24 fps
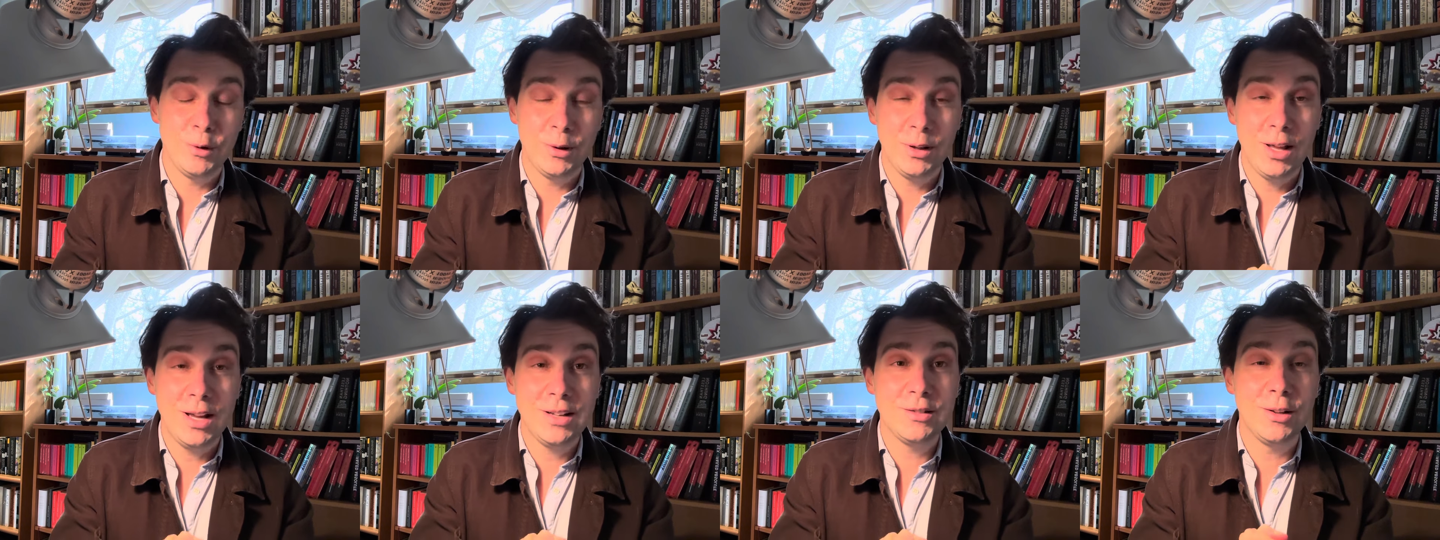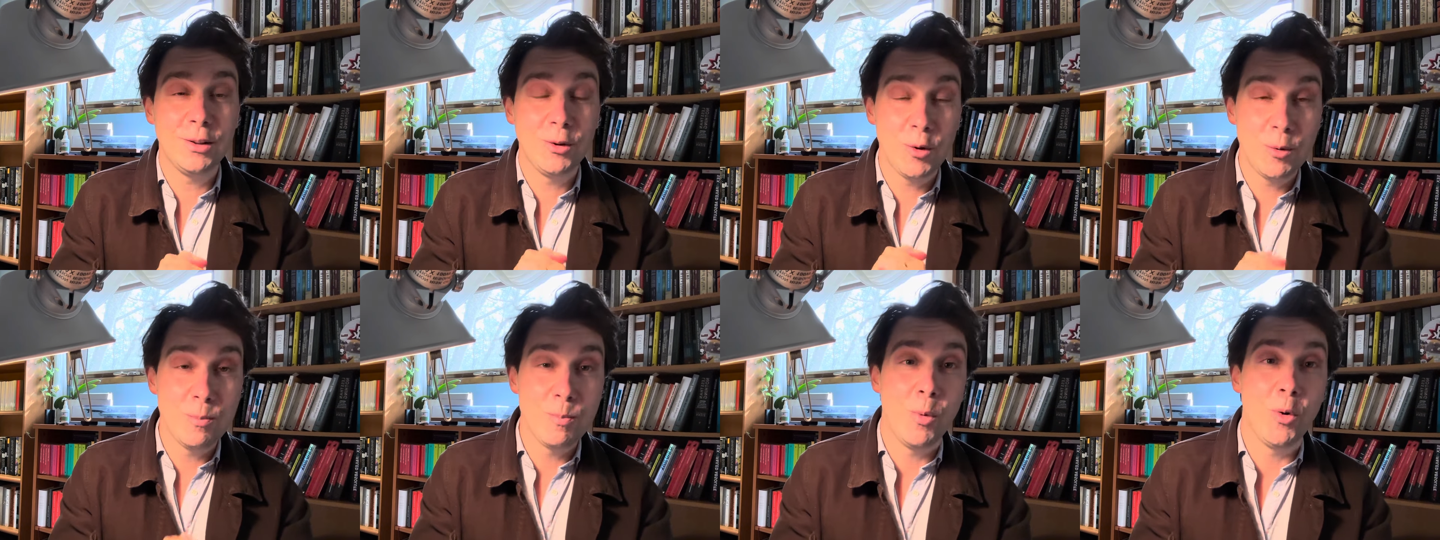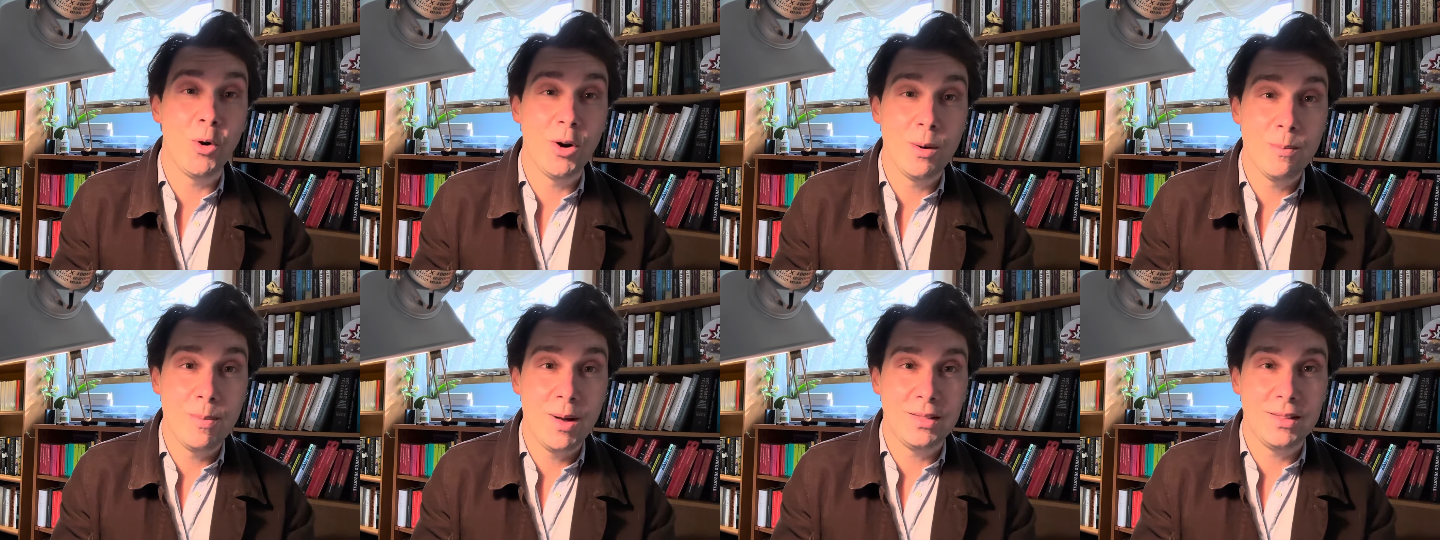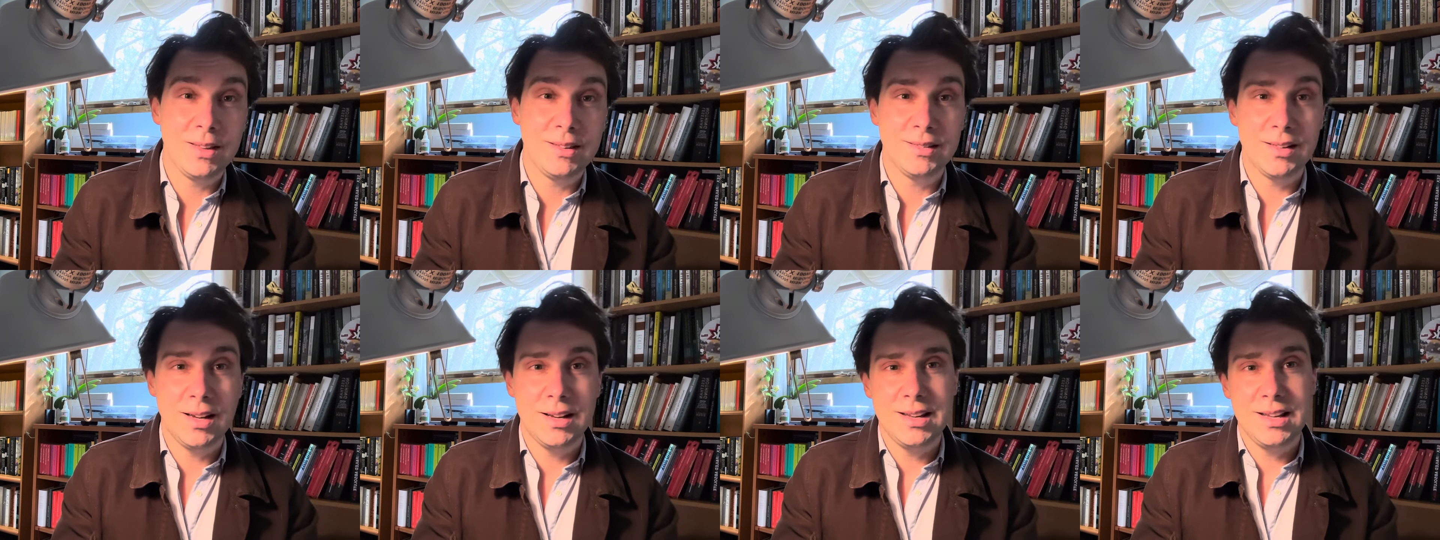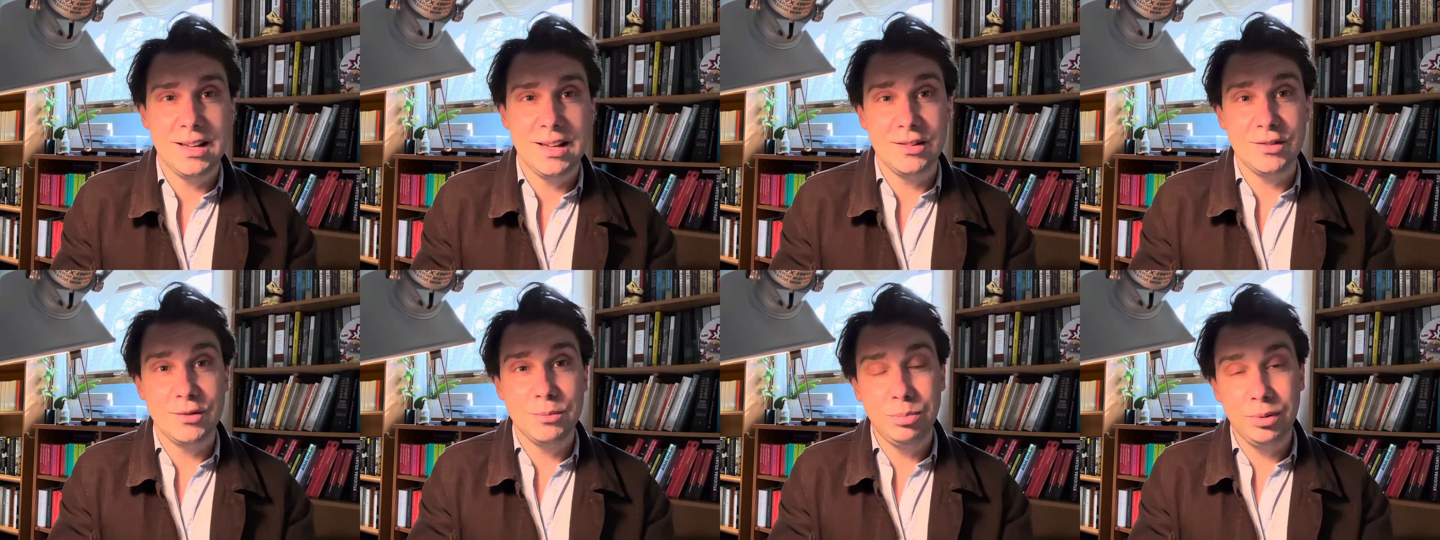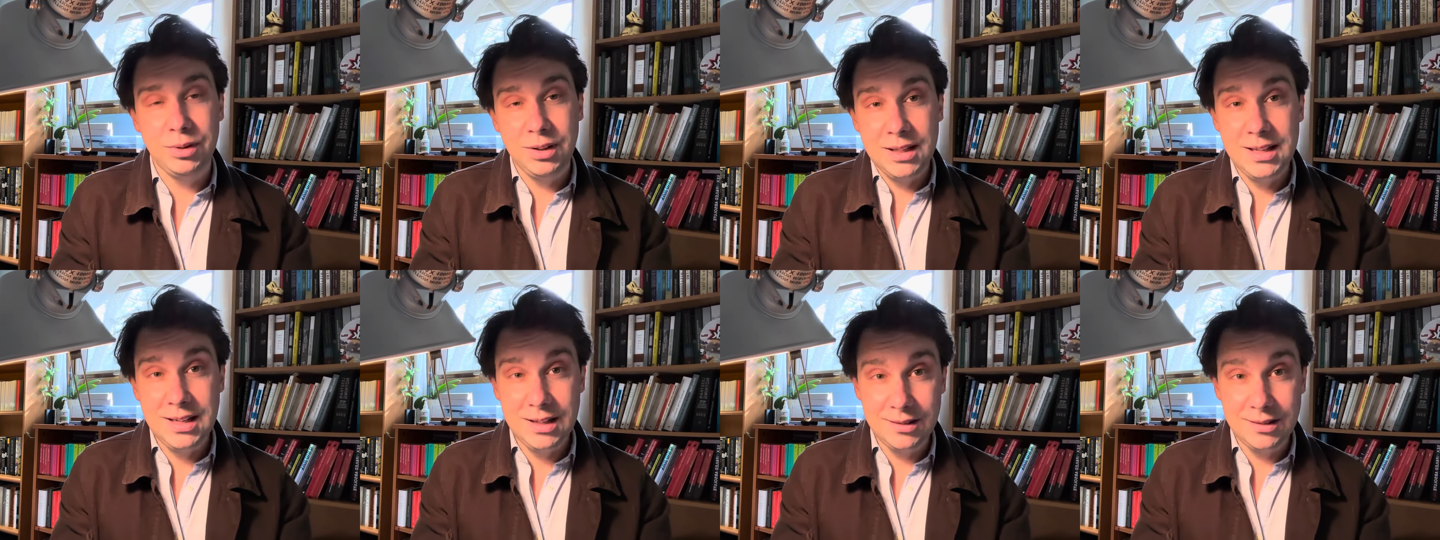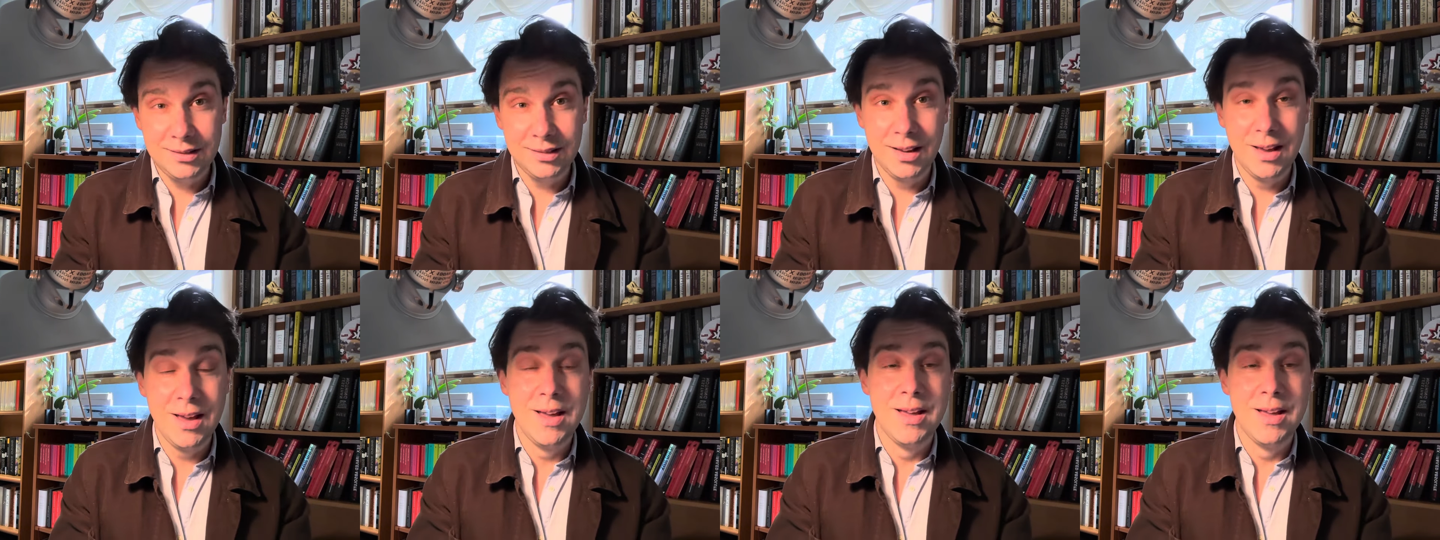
like to learn more about these ideas, please